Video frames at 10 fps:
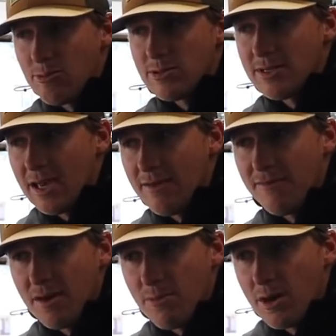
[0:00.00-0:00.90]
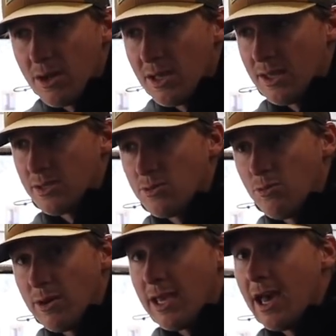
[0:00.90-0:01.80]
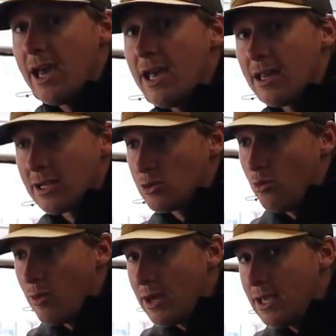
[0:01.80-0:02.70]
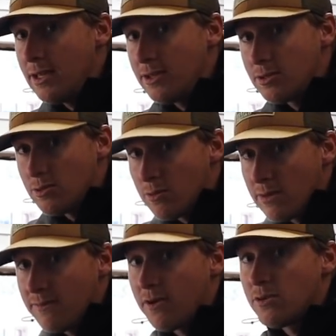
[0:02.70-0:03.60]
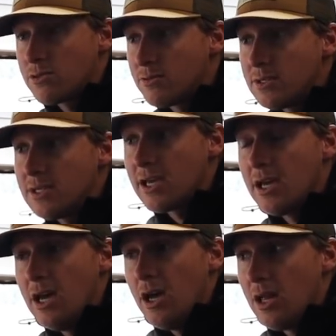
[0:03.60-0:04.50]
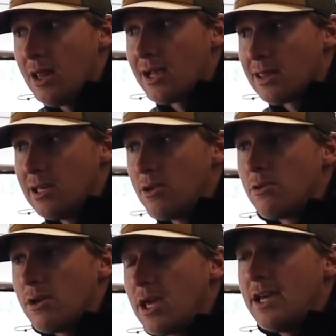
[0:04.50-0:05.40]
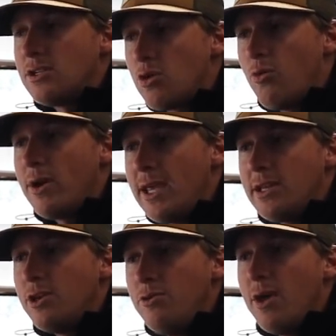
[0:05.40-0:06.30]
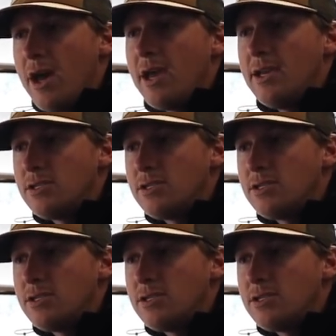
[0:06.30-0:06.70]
would say February like the 28th, like 20th, 21st, 22nd. Like literally in 22 days,